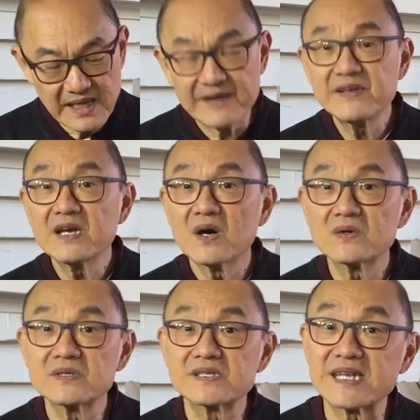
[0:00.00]
Having
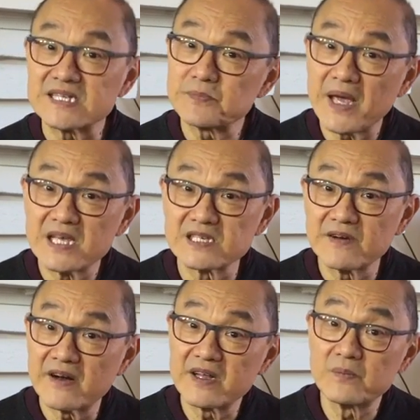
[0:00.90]
owned six pairs of
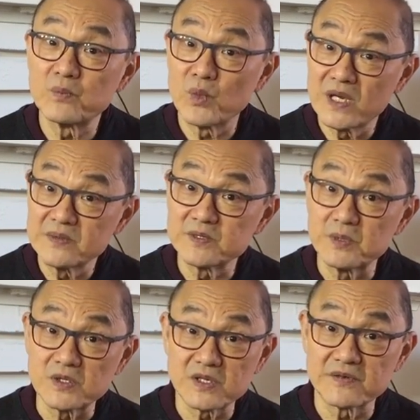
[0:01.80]
R.M. Williams
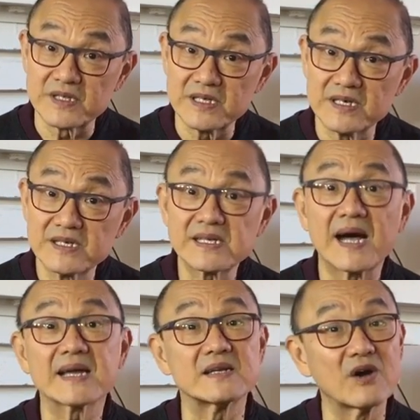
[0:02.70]
boots over the years, I
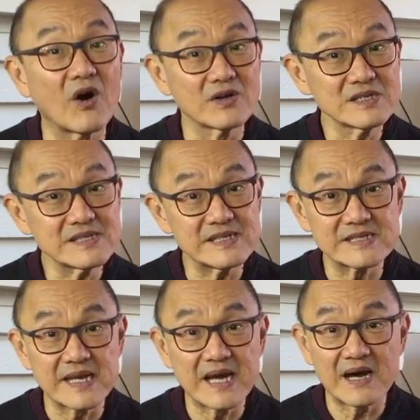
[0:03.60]
can honestly
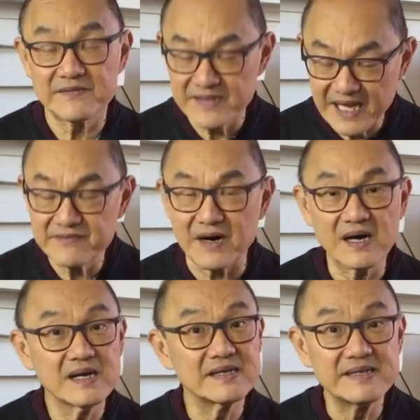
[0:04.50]
say I've never,
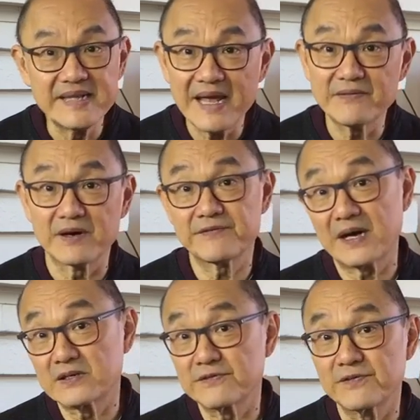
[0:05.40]
never
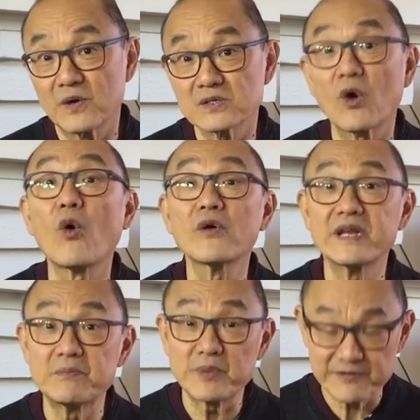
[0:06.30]
found a fault or an
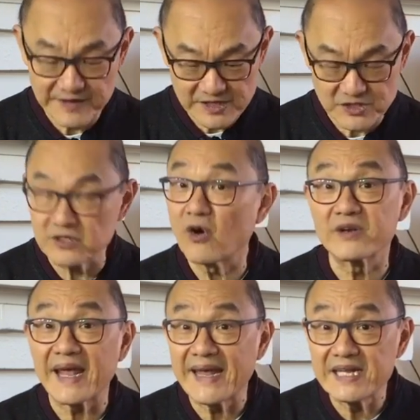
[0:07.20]
imperfection
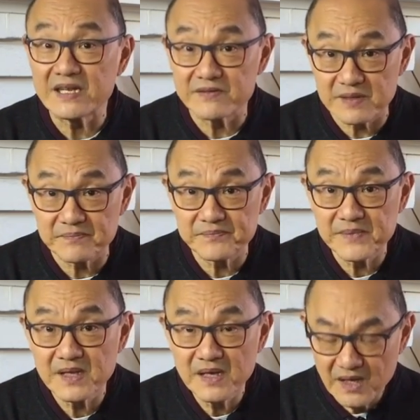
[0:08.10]
on any of them.
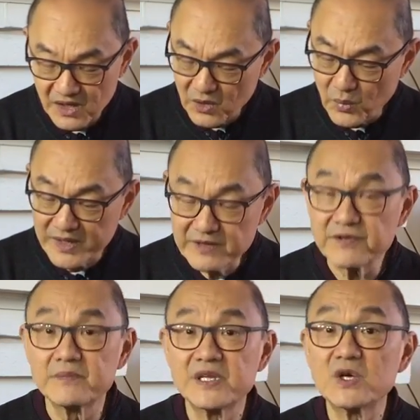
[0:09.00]
Whether
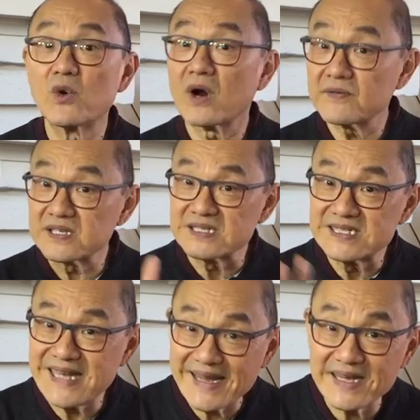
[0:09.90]
from new or after
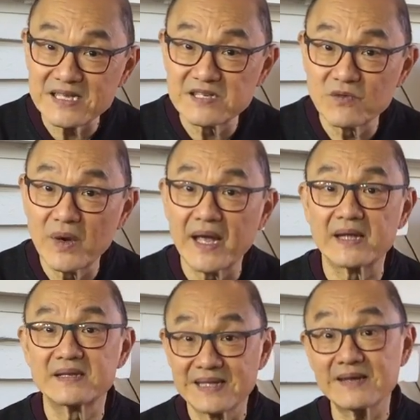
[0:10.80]
decades of
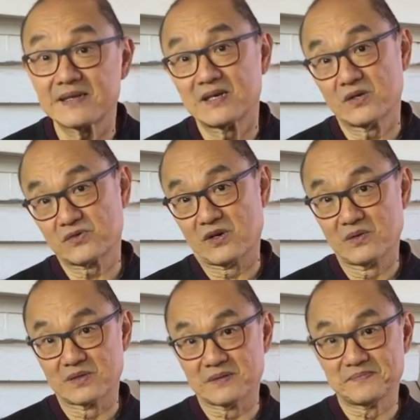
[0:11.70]
wear, nothing goes wrong
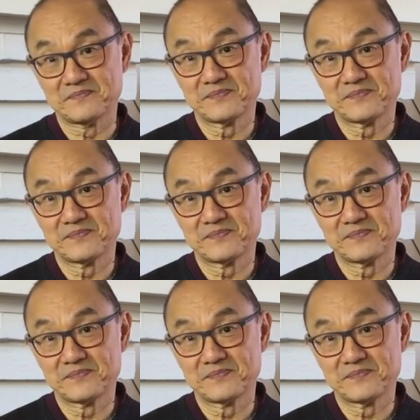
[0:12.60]
with them.